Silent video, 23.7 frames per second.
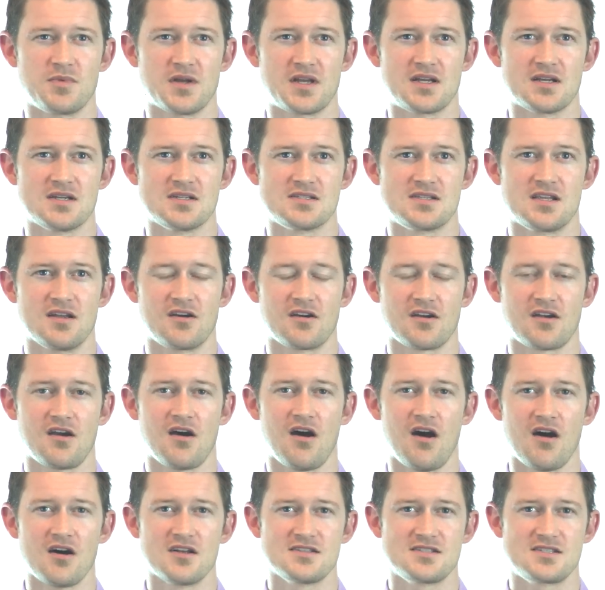because they are
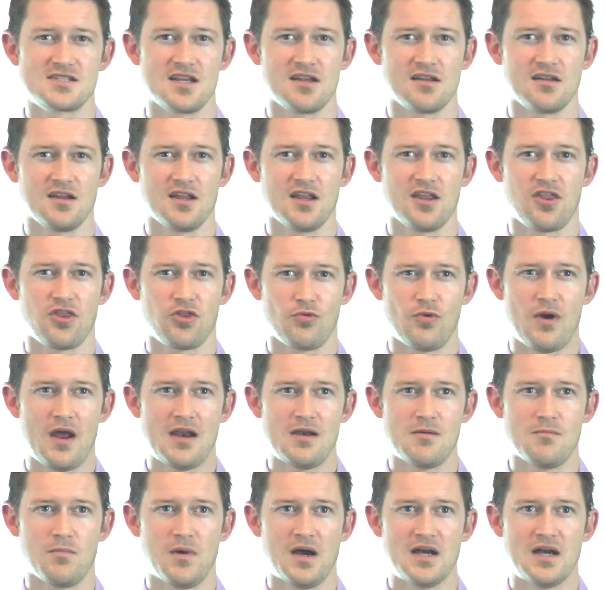constantly threatened